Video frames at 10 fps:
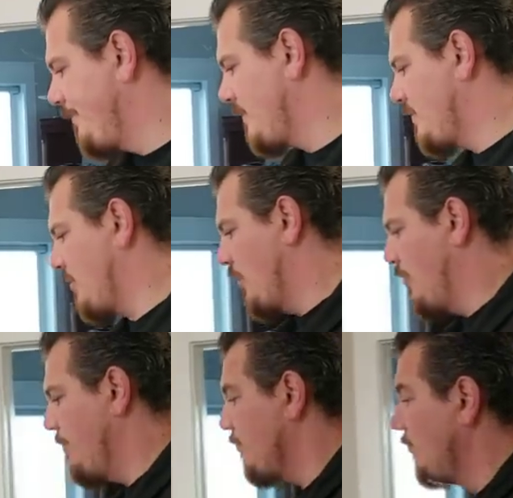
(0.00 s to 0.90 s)

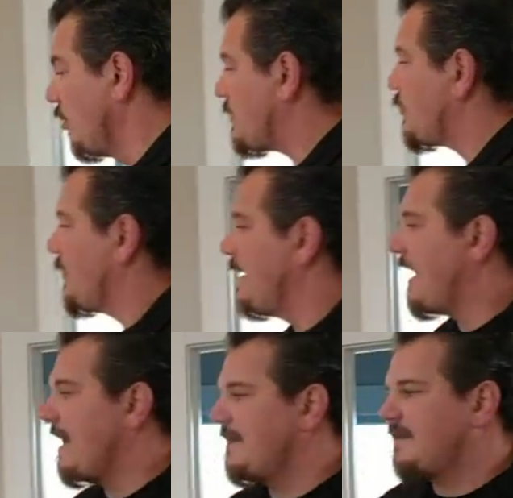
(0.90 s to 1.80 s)
So looks really
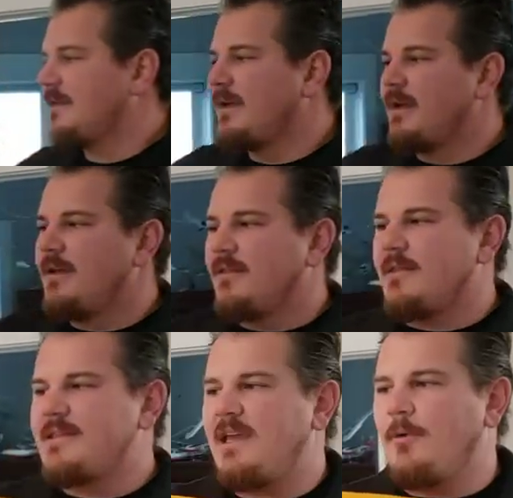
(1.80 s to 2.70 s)
nice. The
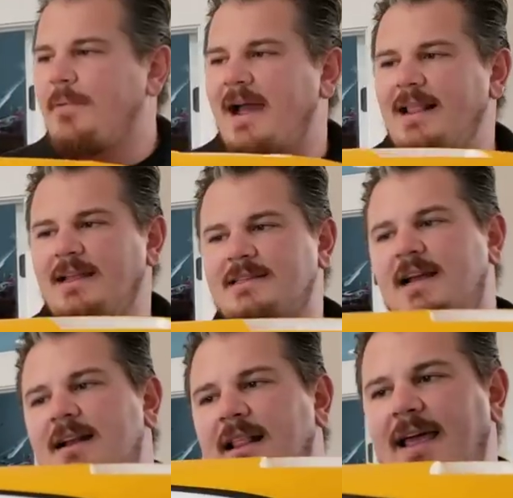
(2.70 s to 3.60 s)
scale pilot's
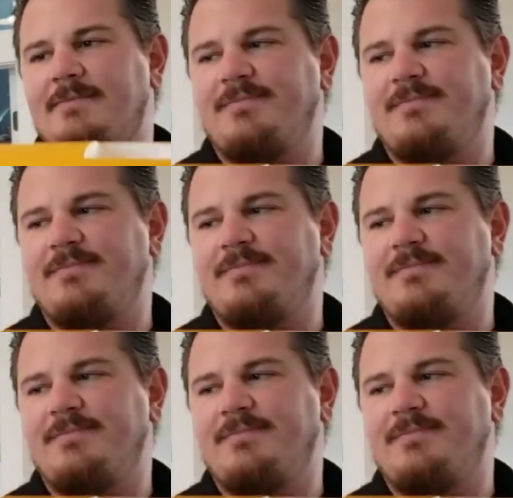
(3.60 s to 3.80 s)
kind of like,